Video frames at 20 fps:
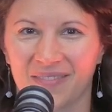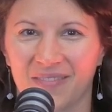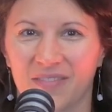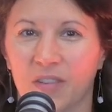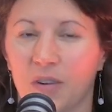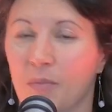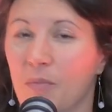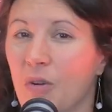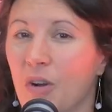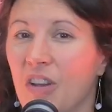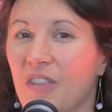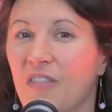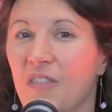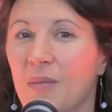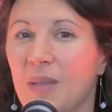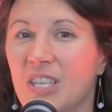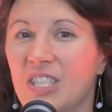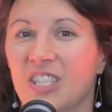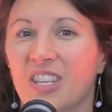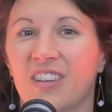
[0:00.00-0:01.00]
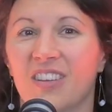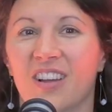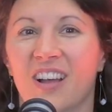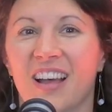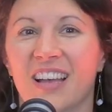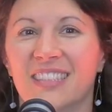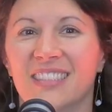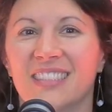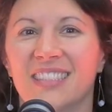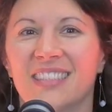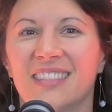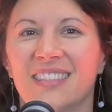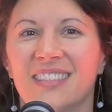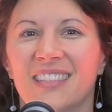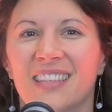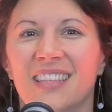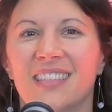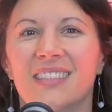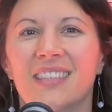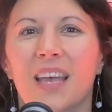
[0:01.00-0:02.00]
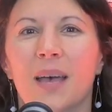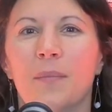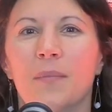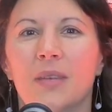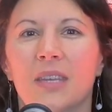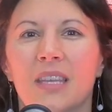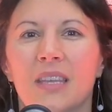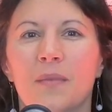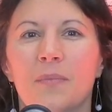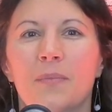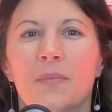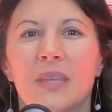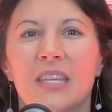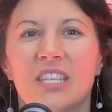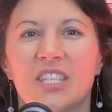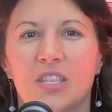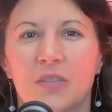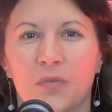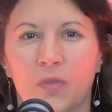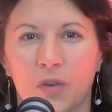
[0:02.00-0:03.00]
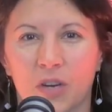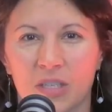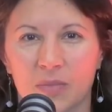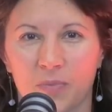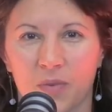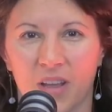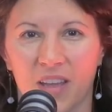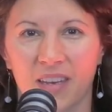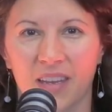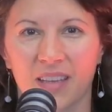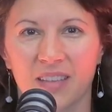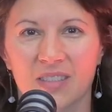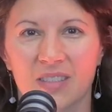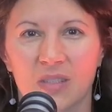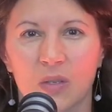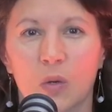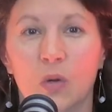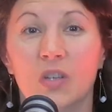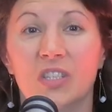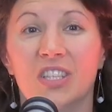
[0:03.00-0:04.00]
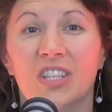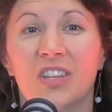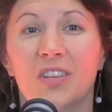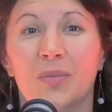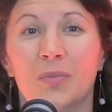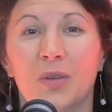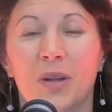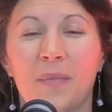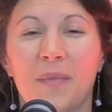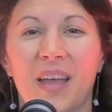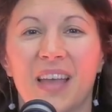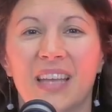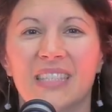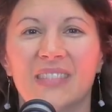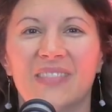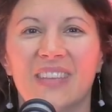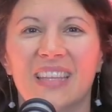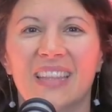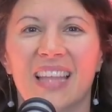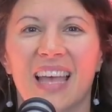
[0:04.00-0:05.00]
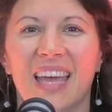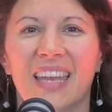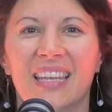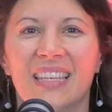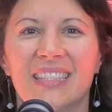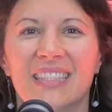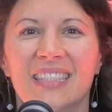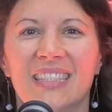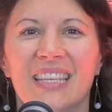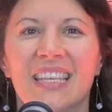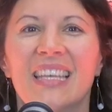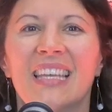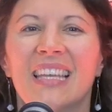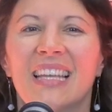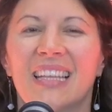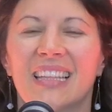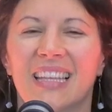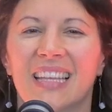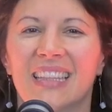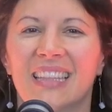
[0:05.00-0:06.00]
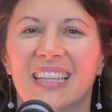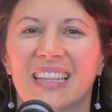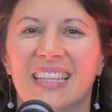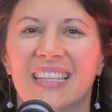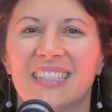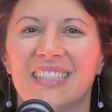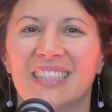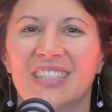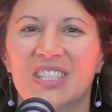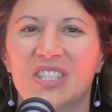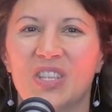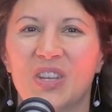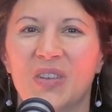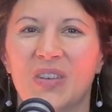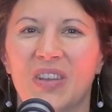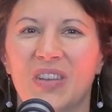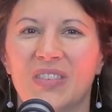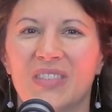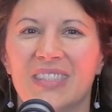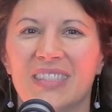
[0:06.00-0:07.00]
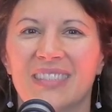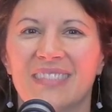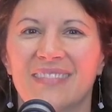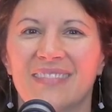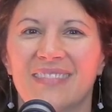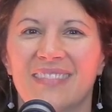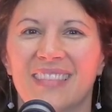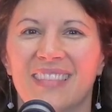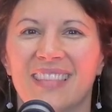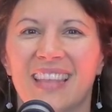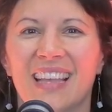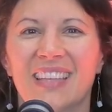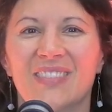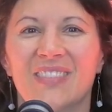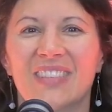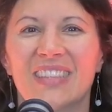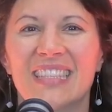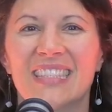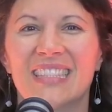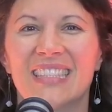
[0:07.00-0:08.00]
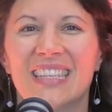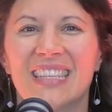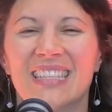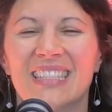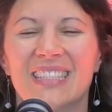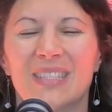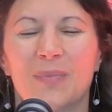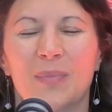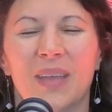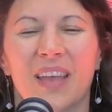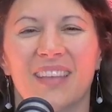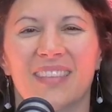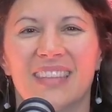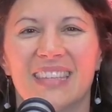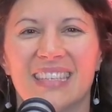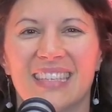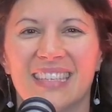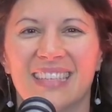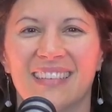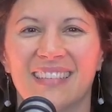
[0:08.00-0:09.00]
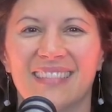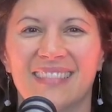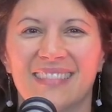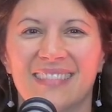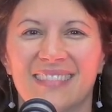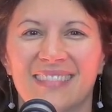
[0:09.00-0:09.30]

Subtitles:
For more information on Austin, his company, Peachey Forest Products, or to learn more about SVN Latus, click the links in the show notes. Thanks for listening to Beyond the Deal.